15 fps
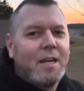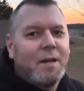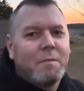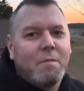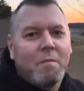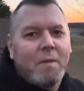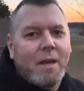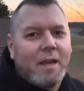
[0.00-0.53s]

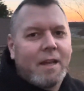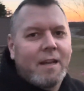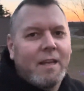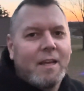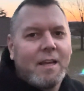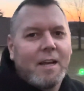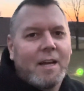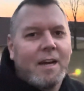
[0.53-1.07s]
But man,
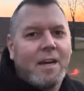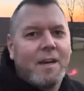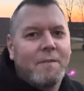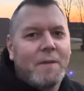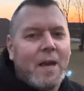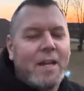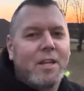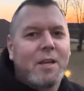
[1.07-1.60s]

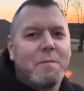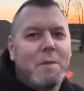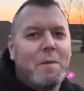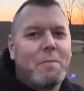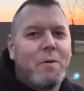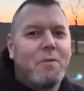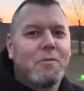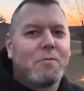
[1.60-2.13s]
had to come
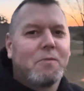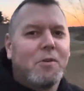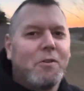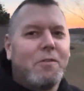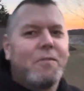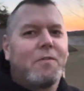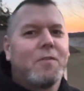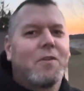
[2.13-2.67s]
up on the
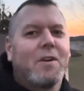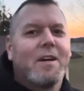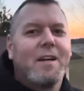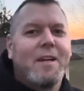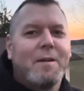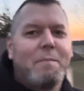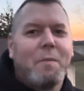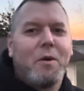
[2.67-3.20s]
roof for a
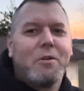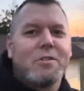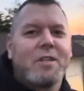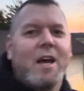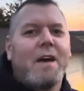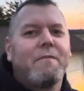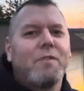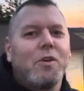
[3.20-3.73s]
bird's
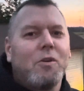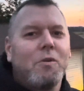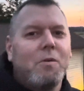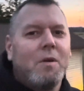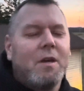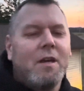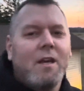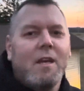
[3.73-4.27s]
eye view.
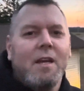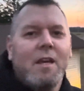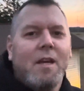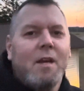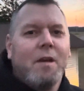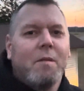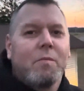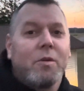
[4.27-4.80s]

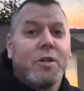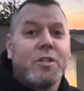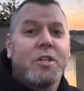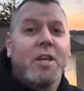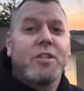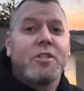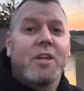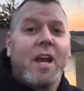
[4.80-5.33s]

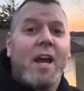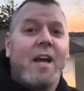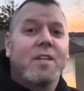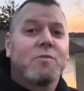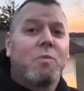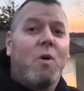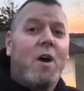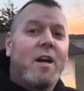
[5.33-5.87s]
Appreciate you
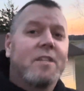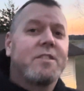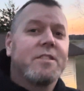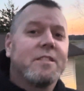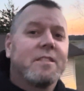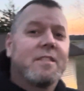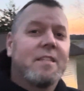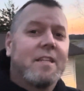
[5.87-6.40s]
guys
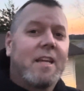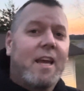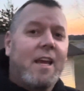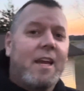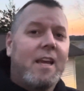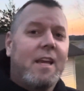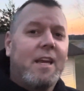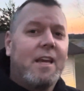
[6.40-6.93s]
watching
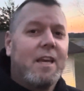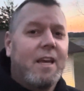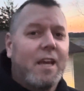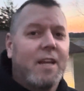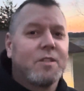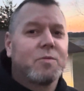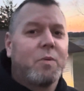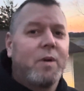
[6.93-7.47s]
today
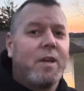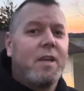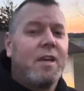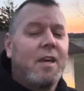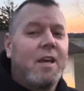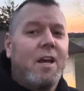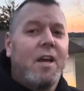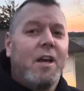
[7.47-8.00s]
as we
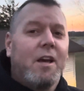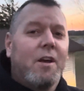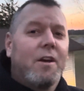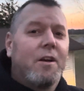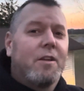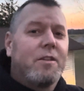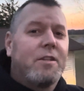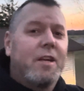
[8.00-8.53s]

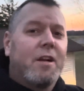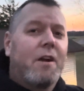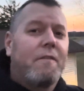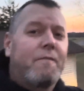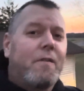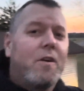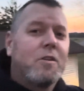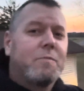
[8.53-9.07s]
did our
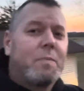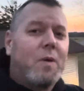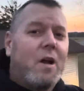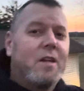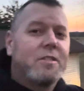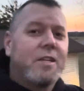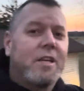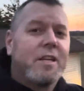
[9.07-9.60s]
first
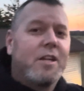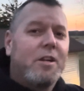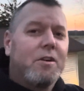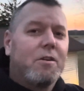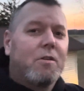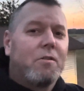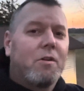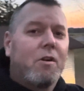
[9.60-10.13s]
project
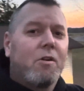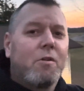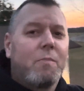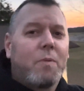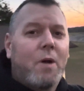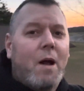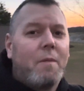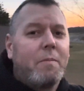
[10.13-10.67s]
here on our new
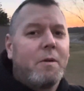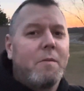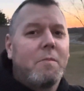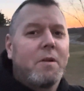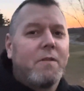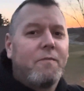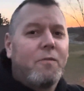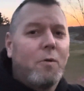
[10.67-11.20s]
property, but
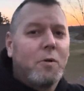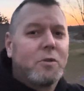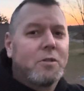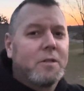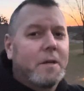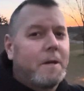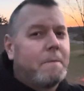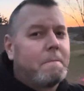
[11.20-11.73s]

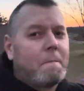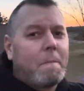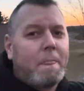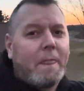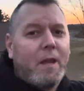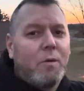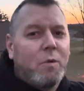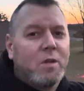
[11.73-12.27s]
unfortunately
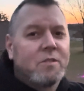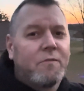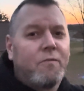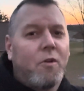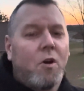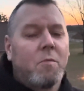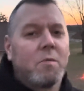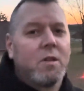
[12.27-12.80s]
it wasn't
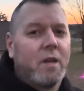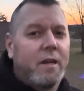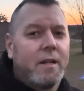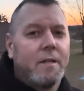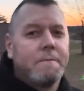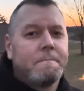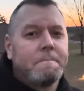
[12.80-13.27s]
farm related.